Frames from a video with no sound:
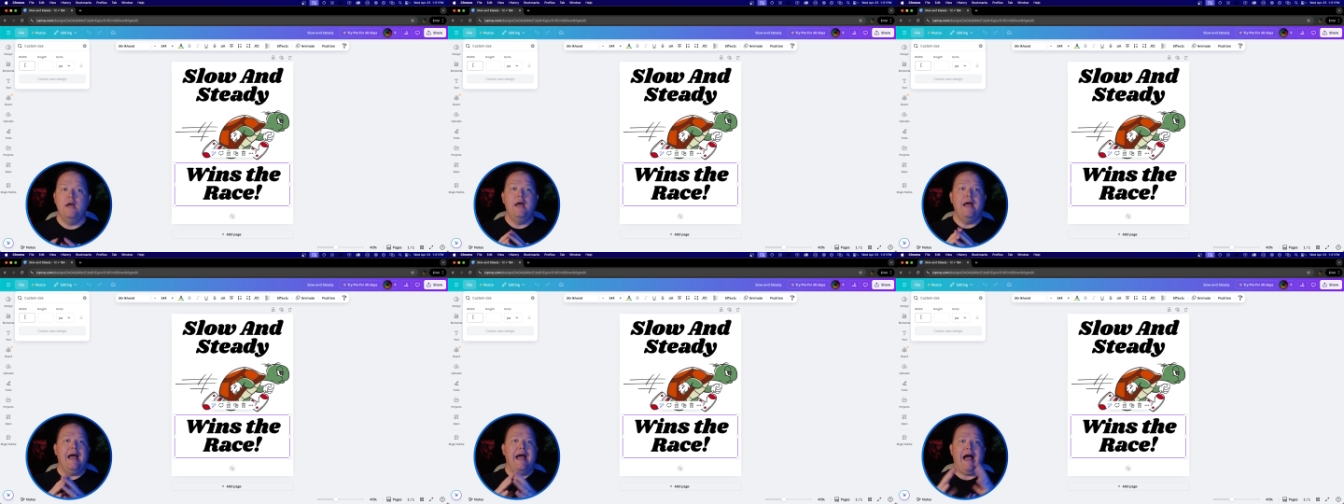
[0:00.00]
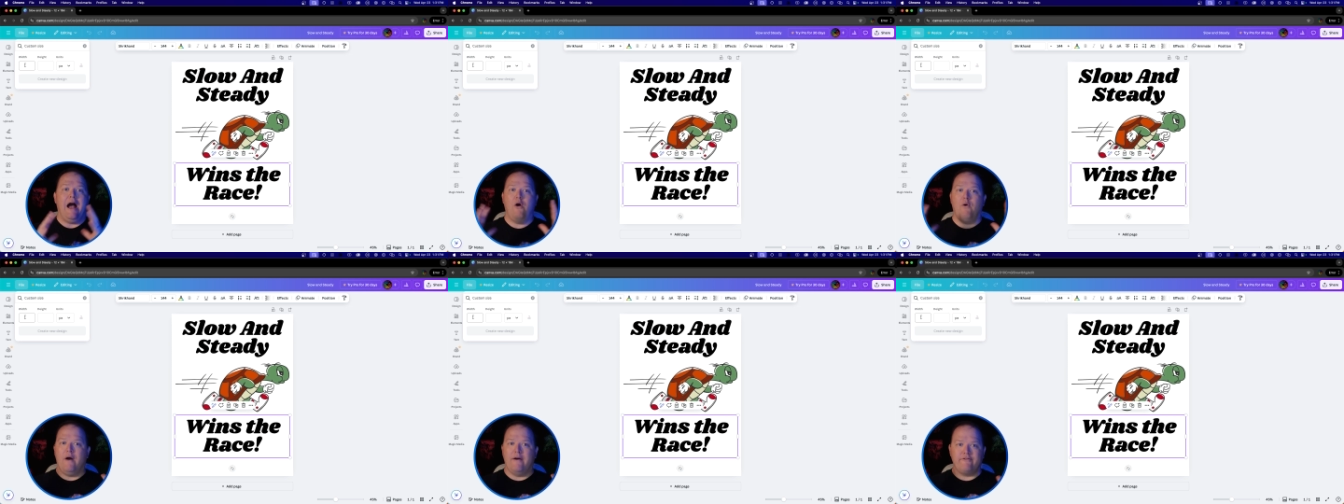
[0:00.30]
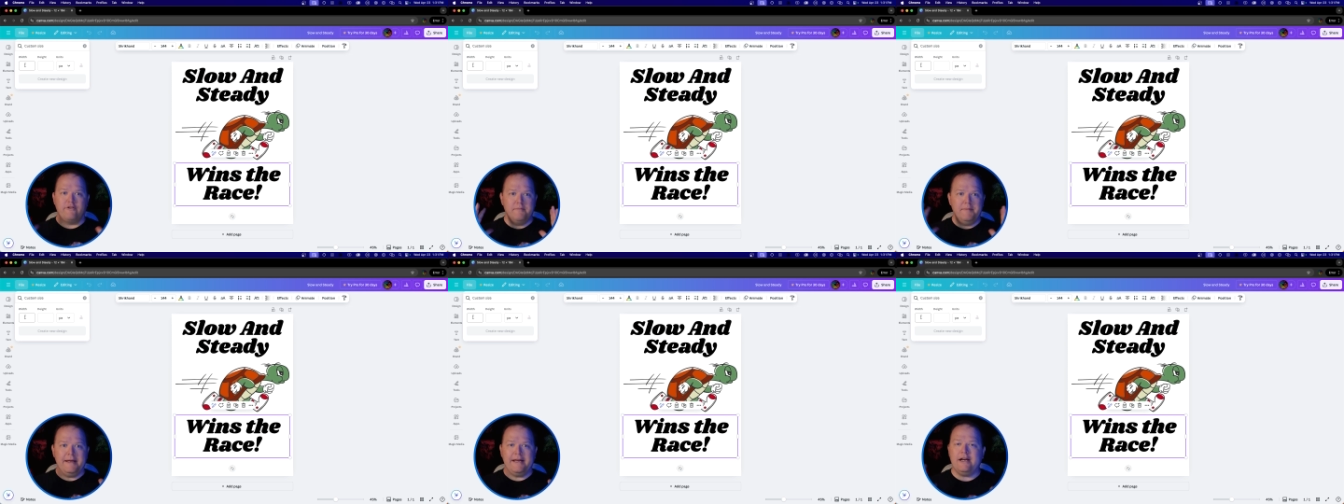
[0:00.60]

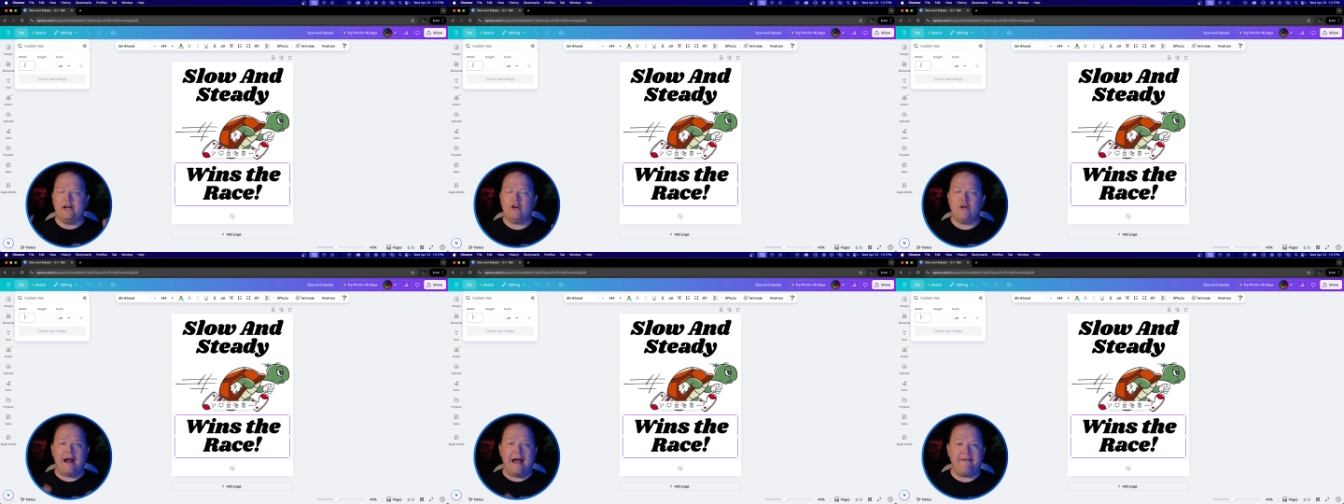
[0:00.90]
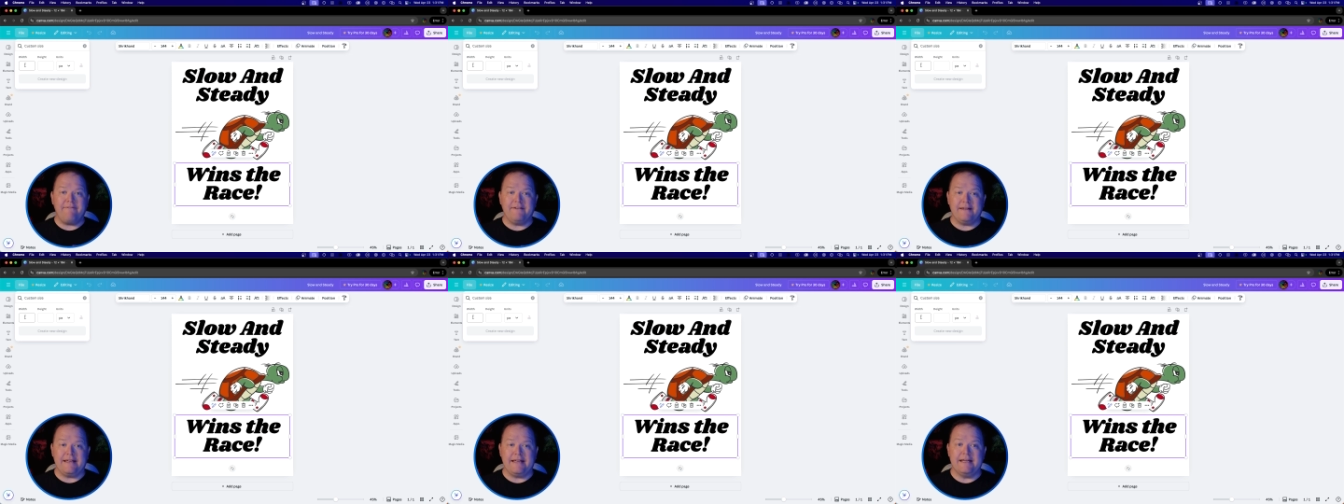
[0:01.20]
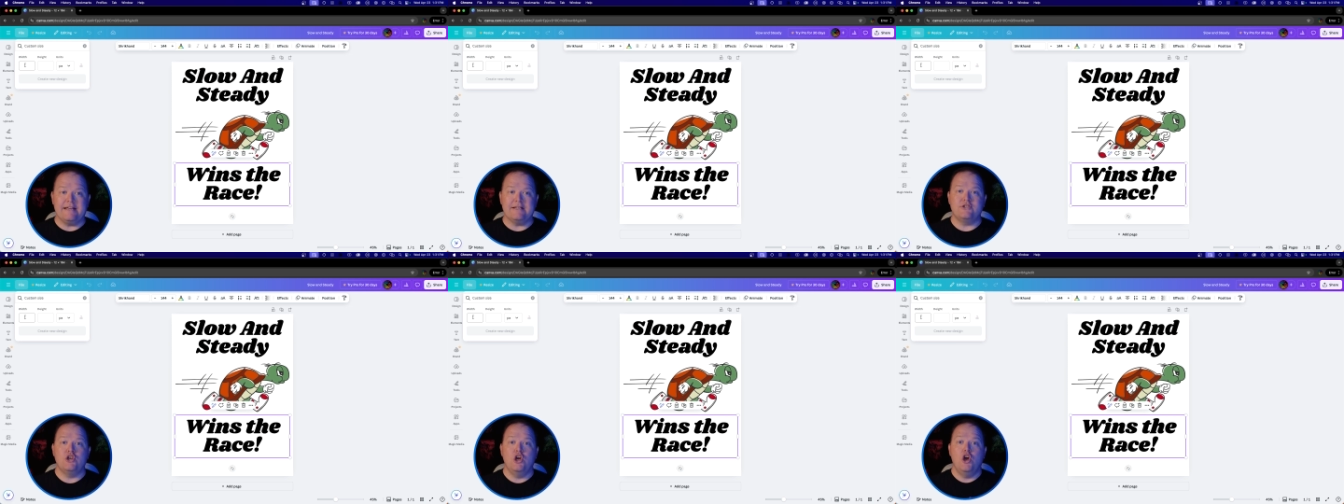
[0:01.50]
however big your graphic
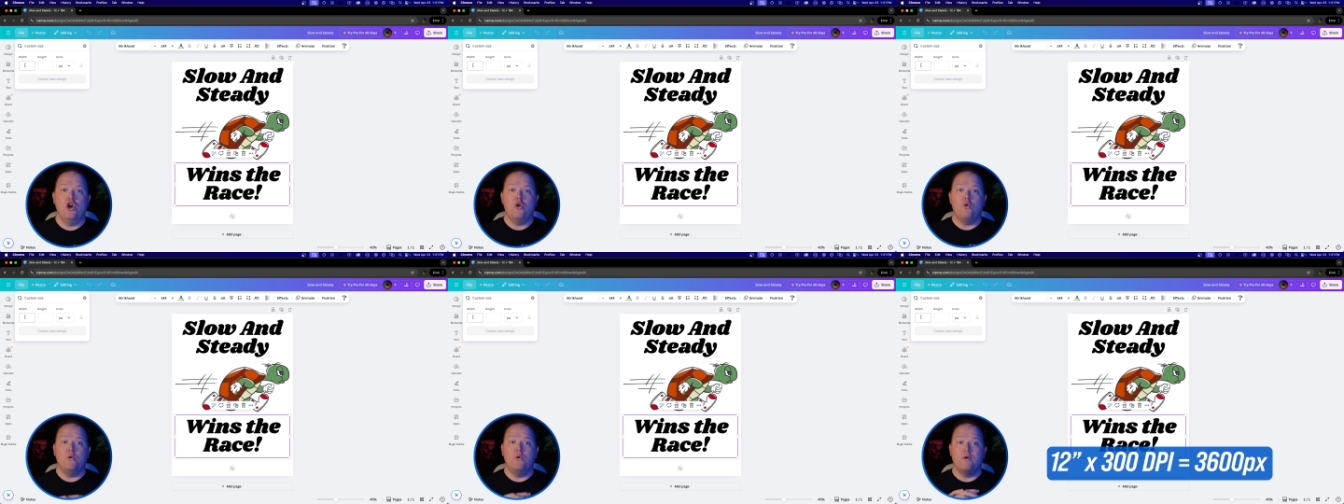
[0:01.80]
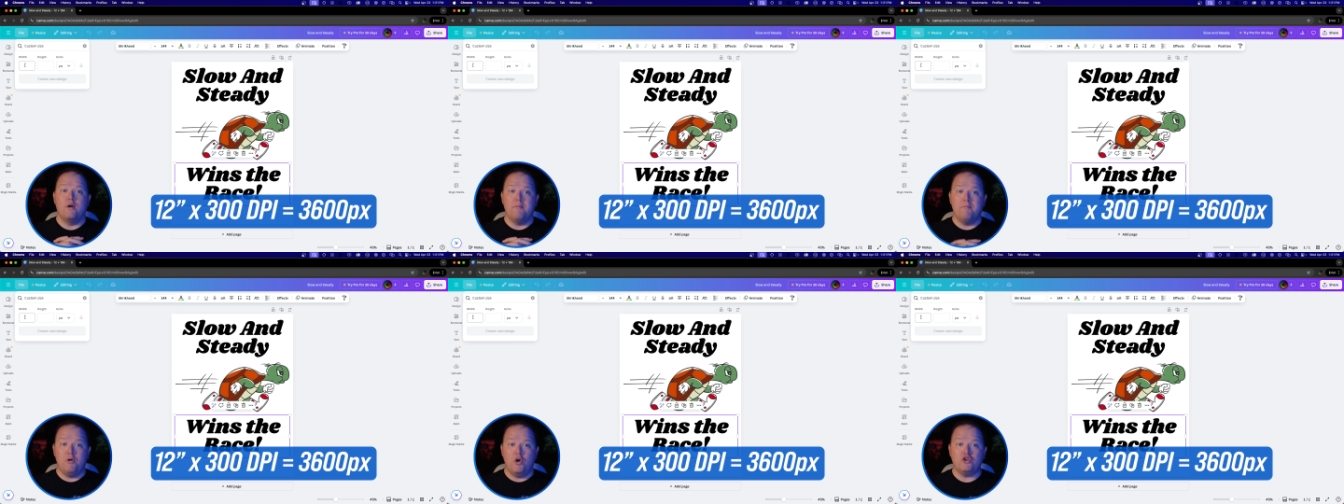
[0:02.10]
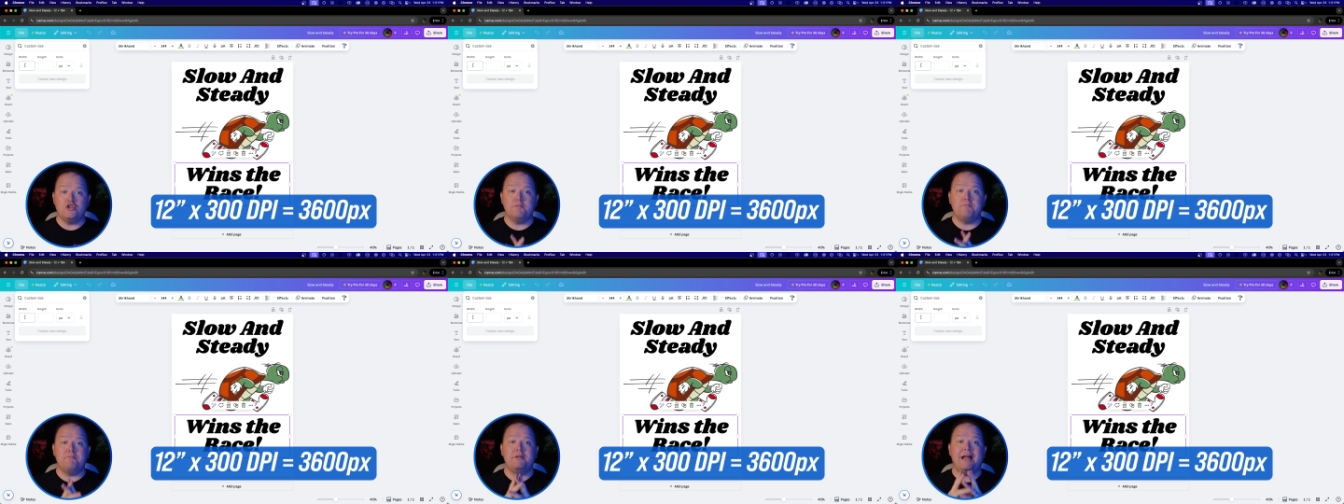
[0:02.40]
is, we wanna
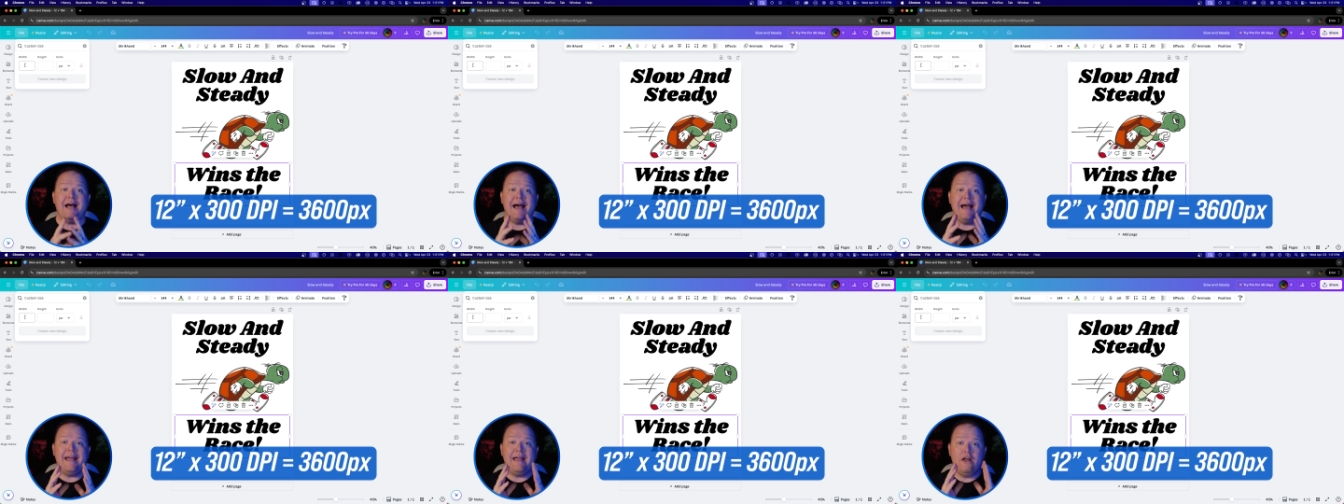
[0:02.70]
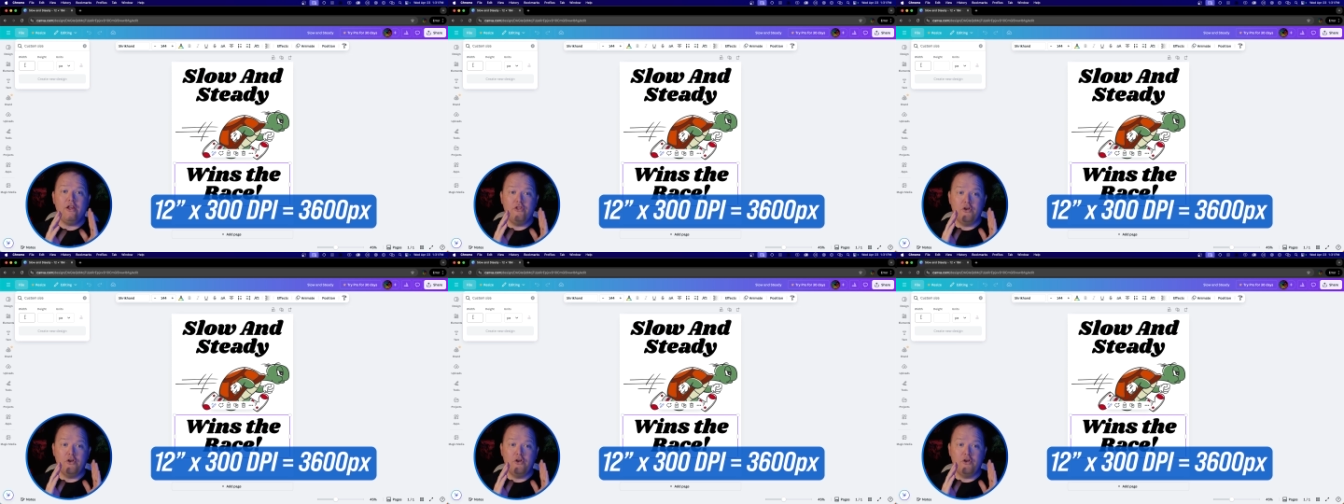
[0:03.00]
multiply